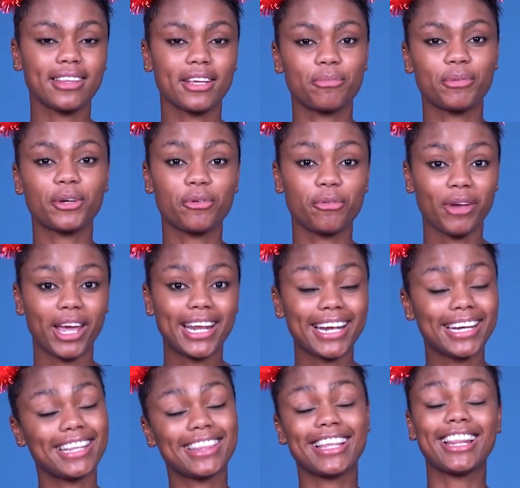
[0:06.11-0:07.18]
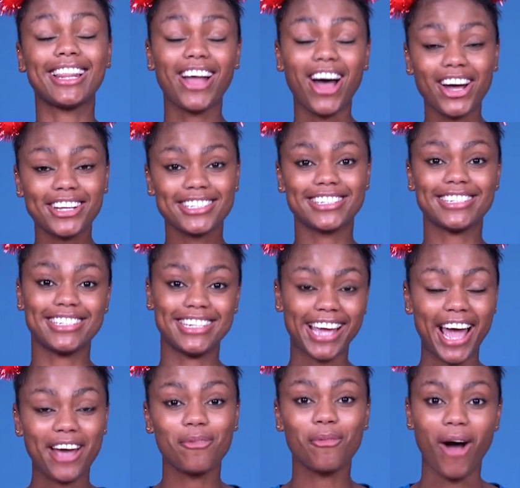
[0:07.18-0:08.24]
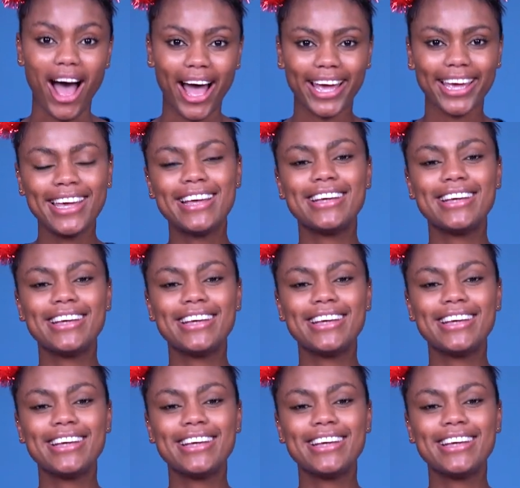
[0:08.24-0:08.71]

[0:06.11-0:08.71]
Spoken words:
that we created in the last DIY.